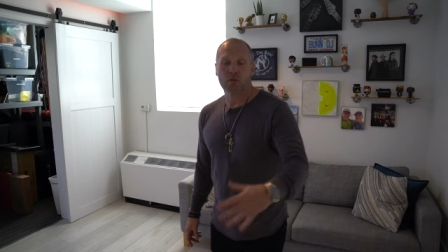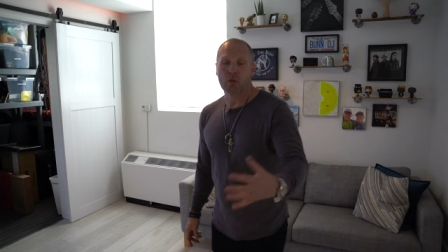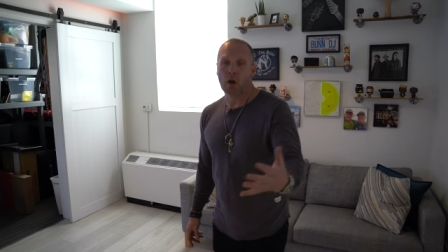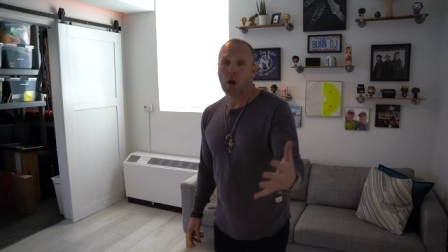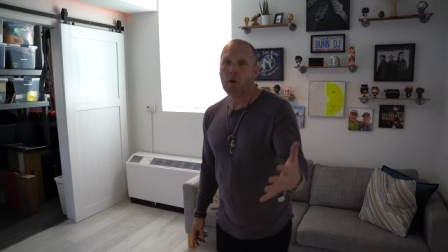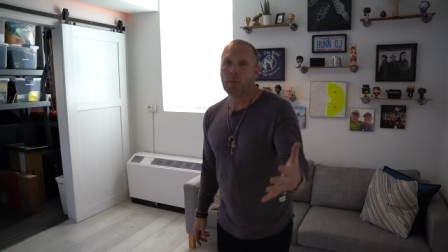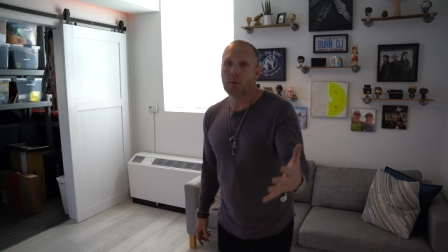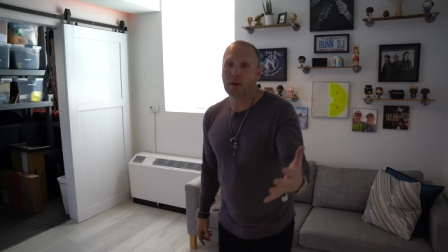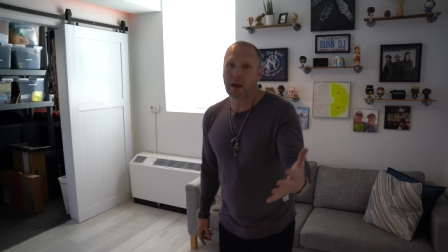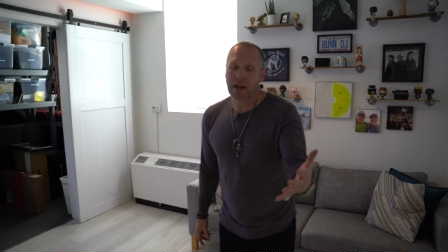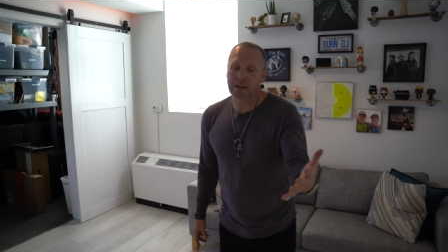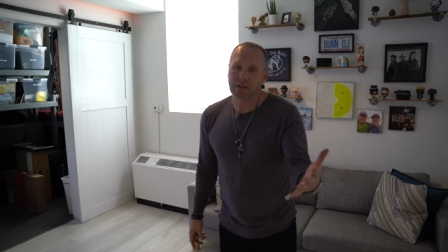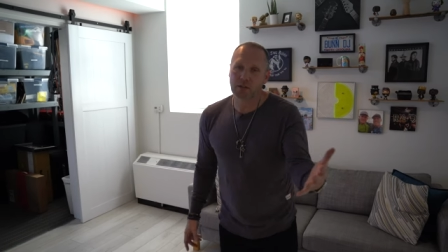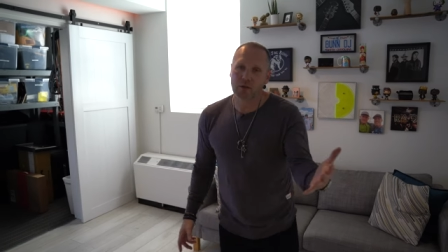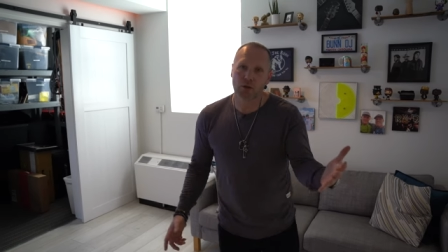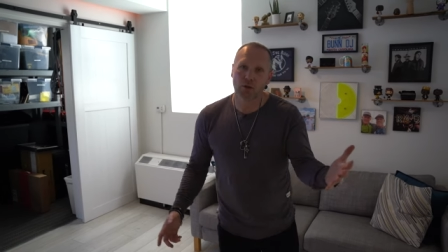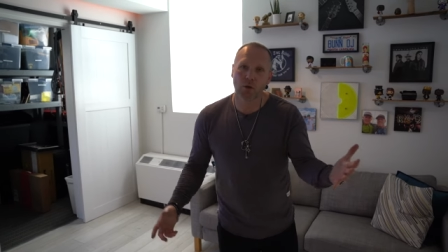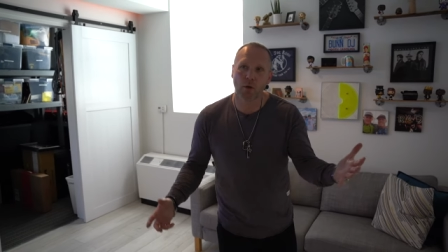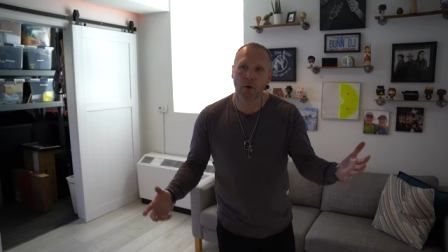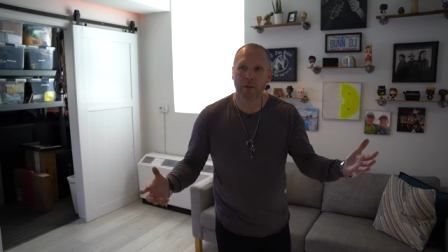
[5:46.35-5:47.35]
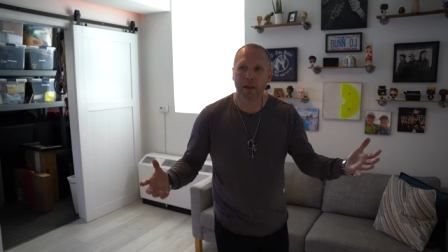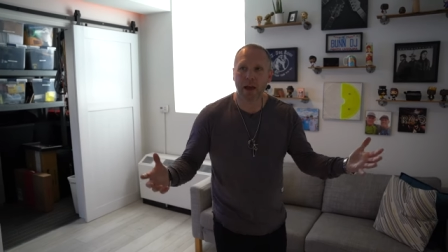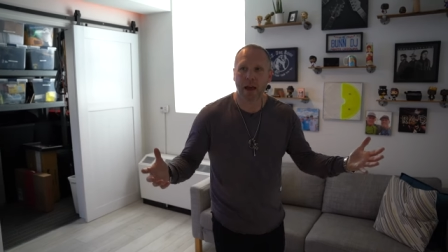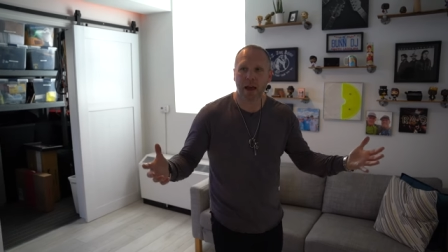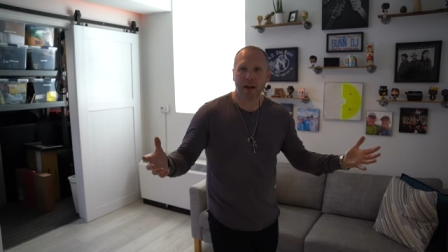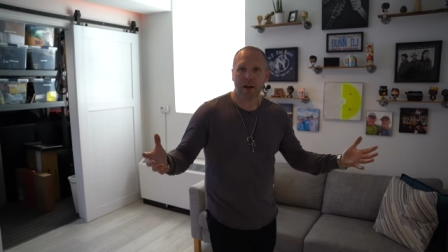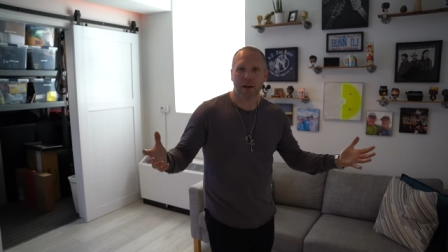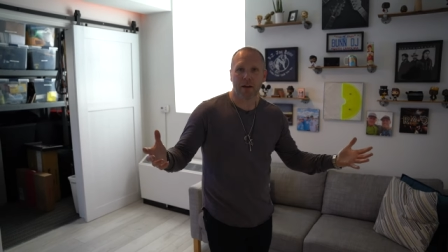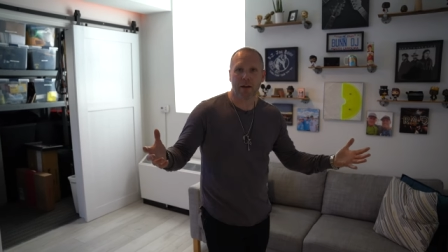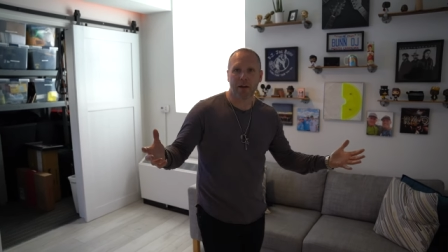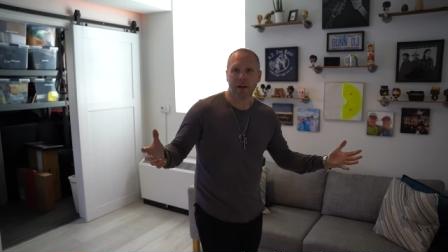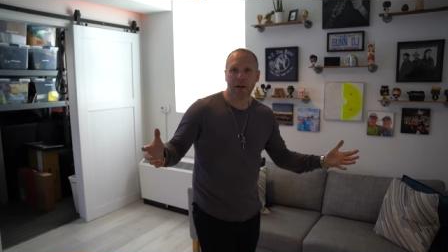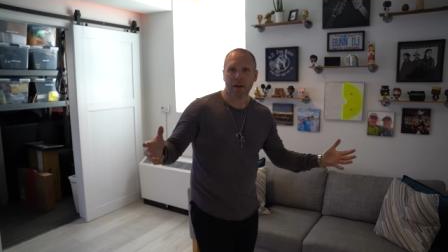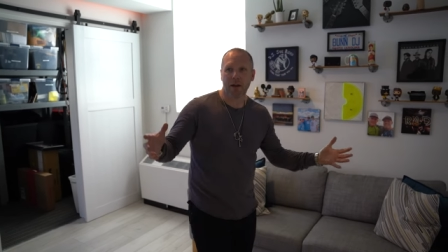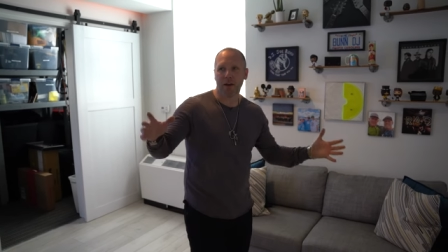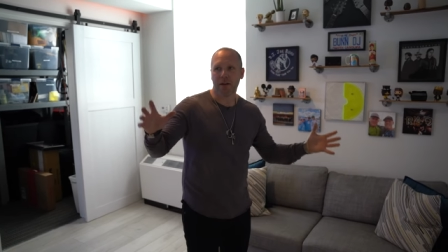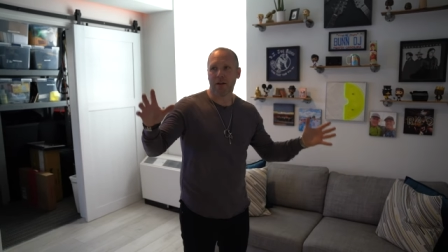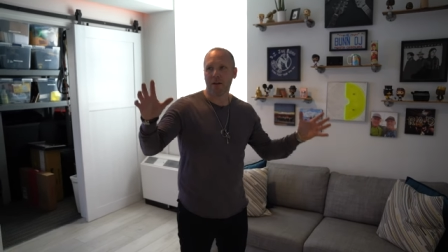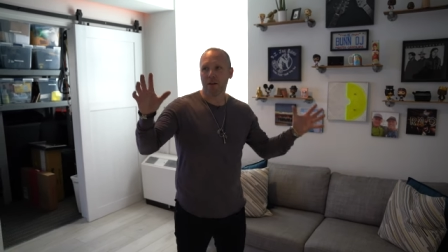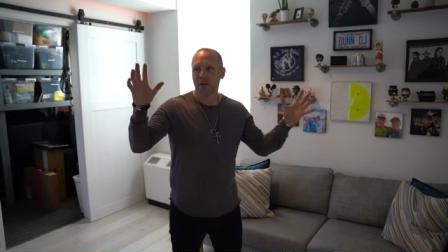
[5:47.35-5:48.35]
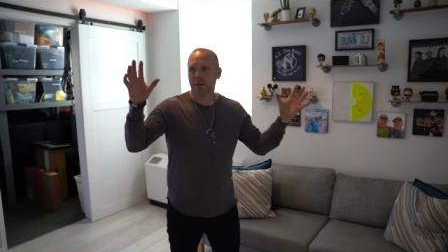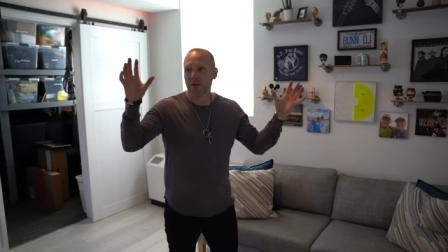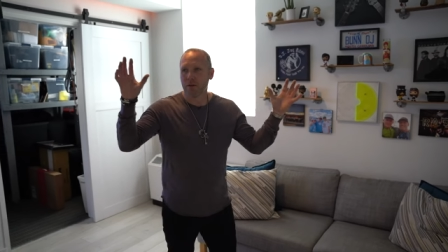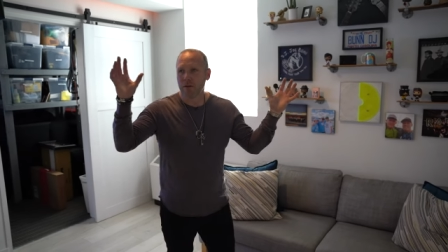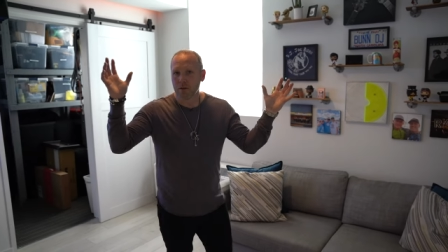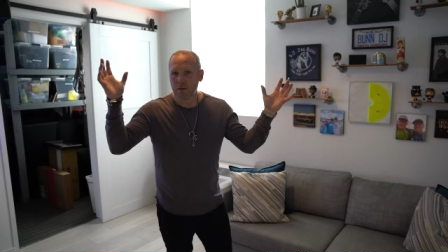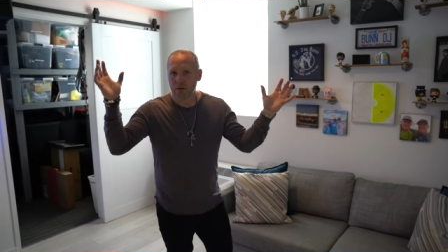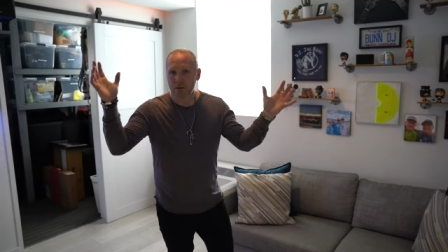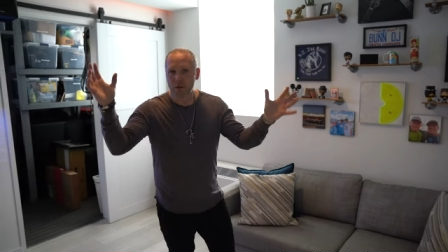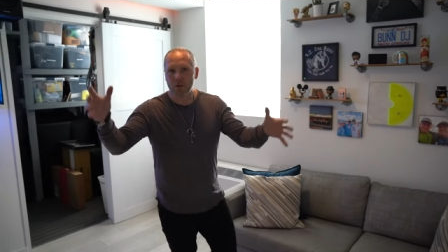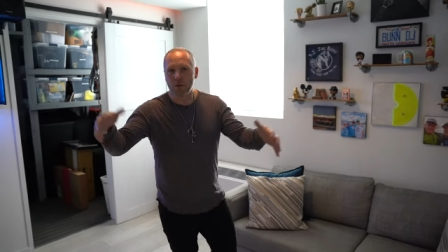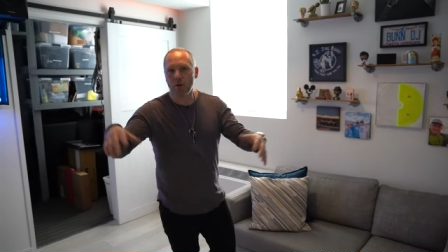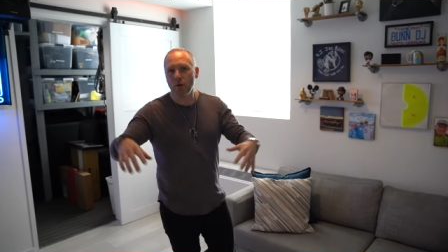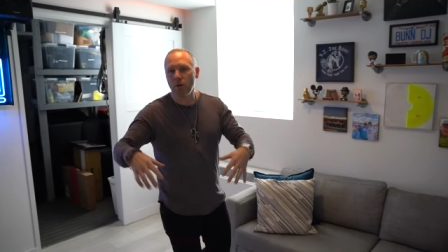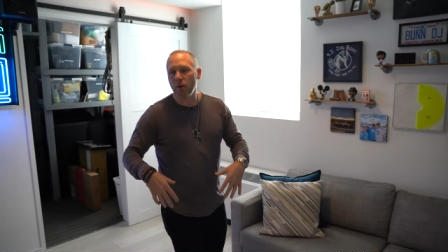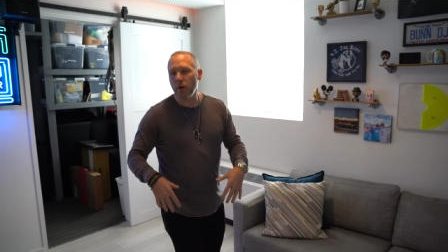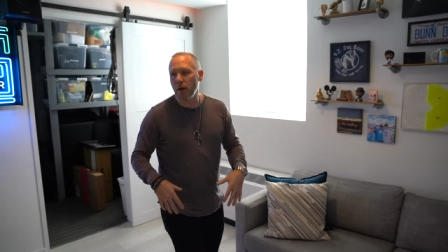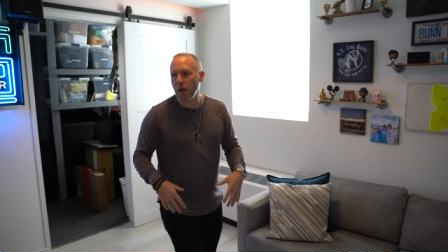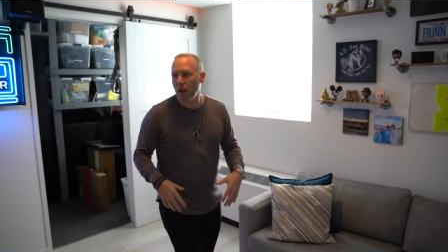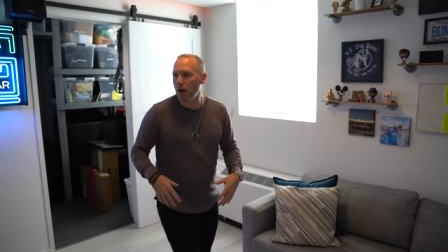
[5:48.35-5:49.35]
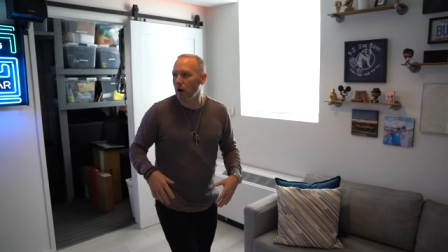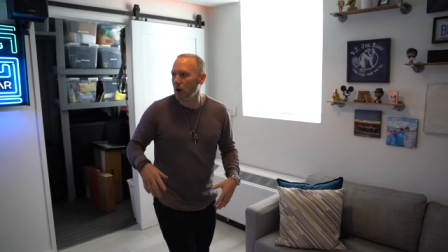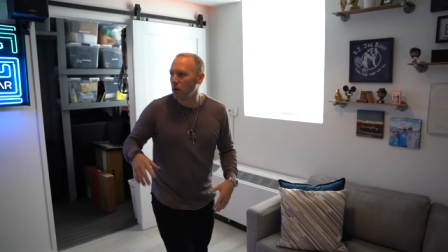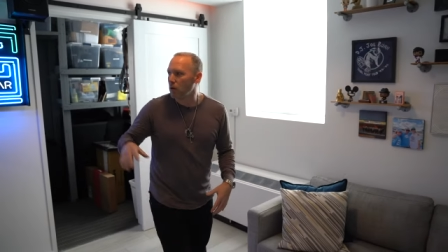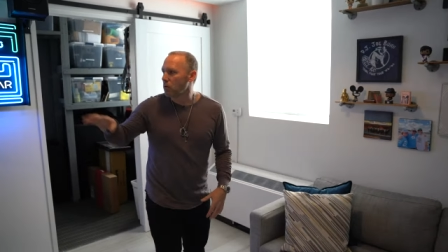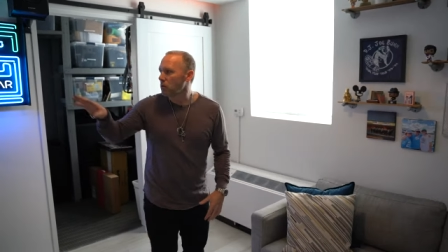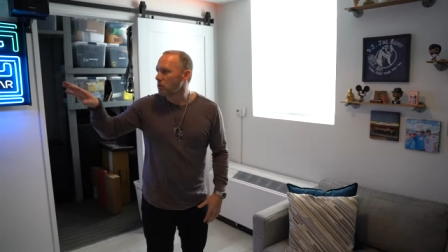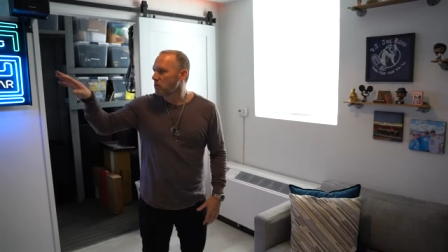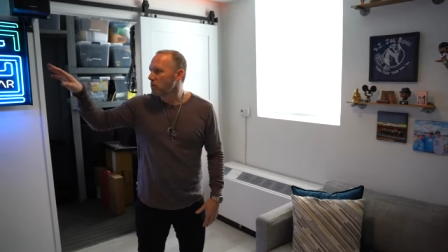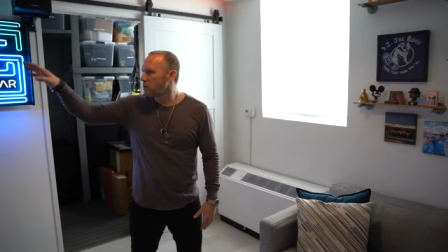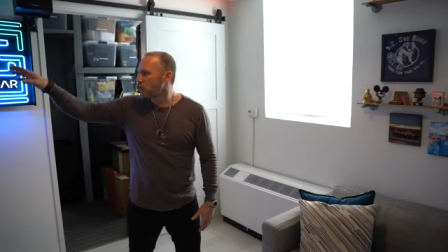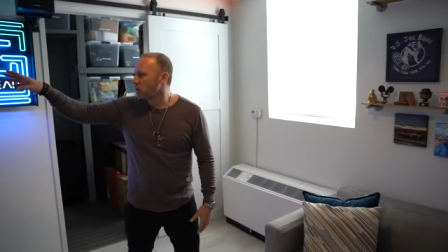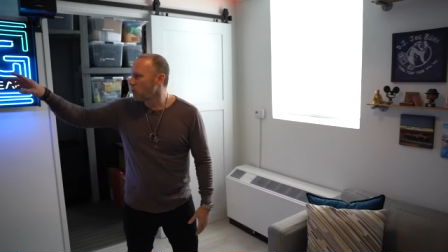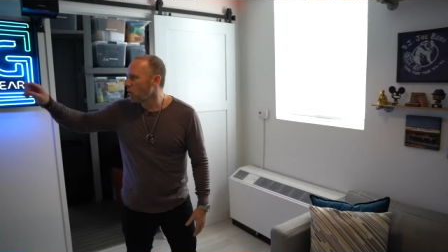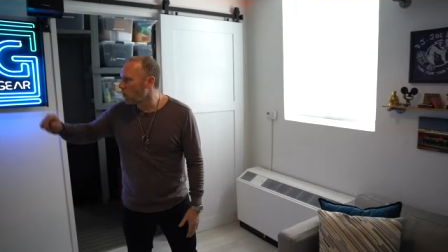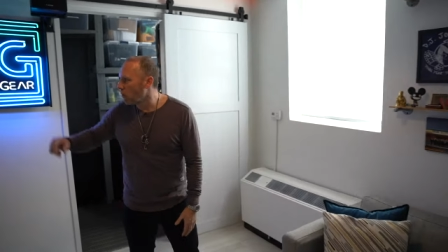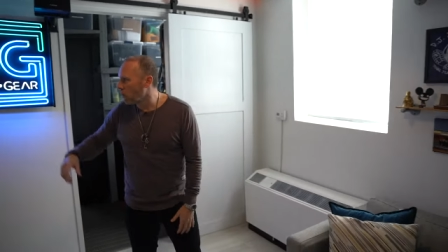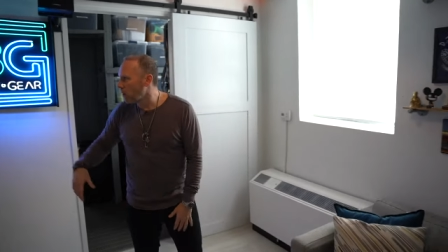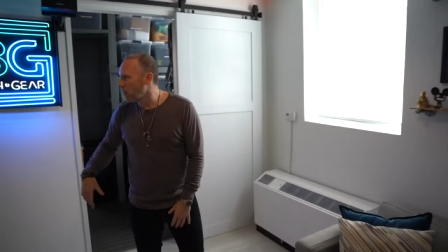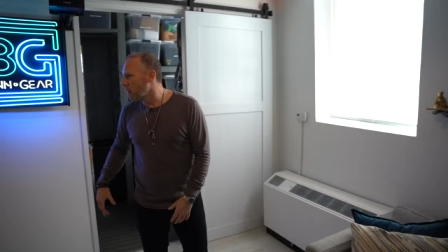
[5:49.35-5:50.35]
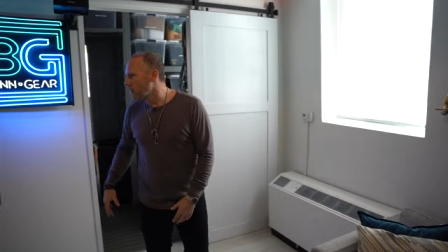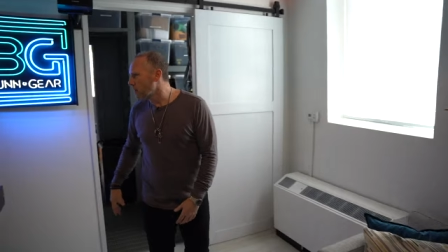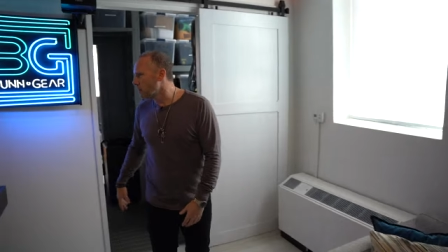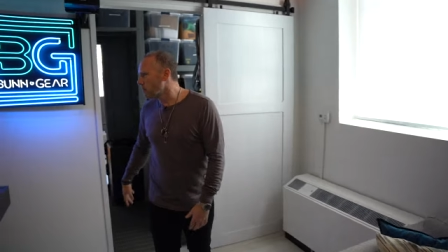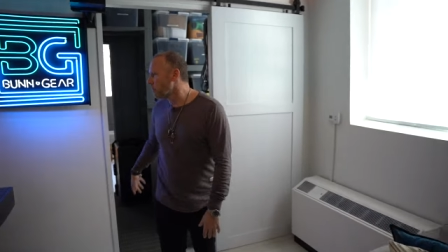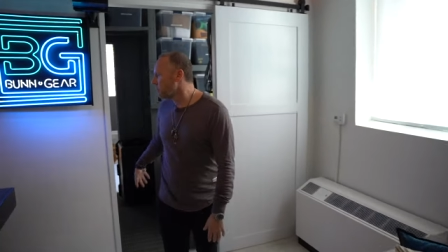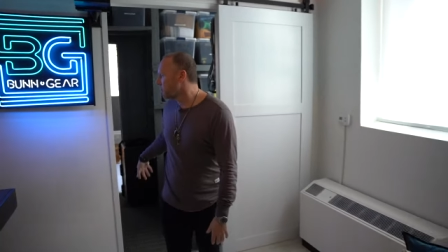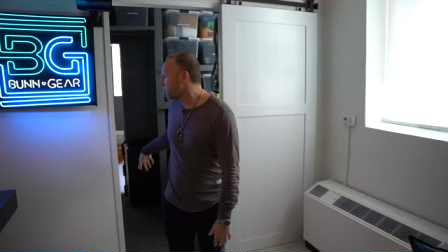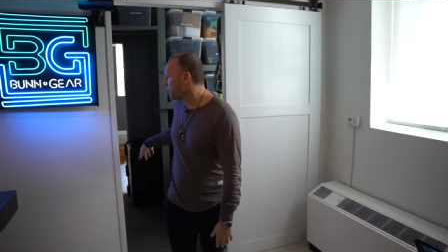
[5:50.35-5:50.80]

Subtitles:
So I hope you guys enjoyed that. Again, studio, storage,